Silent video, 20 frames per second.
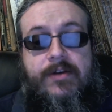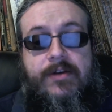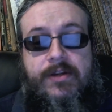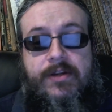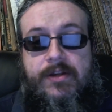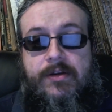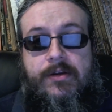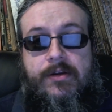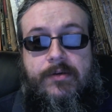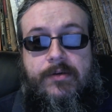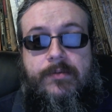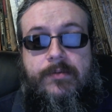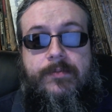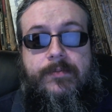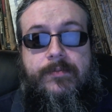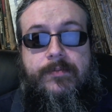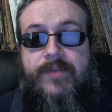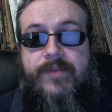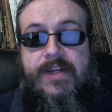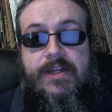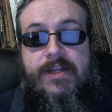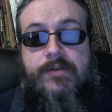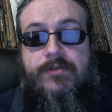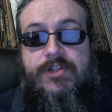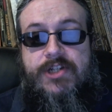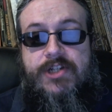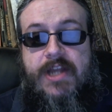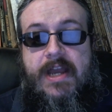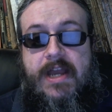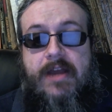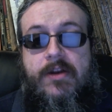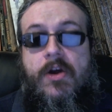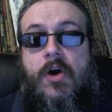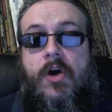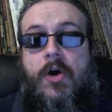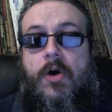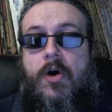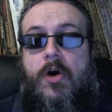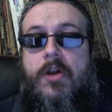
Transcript: video chat,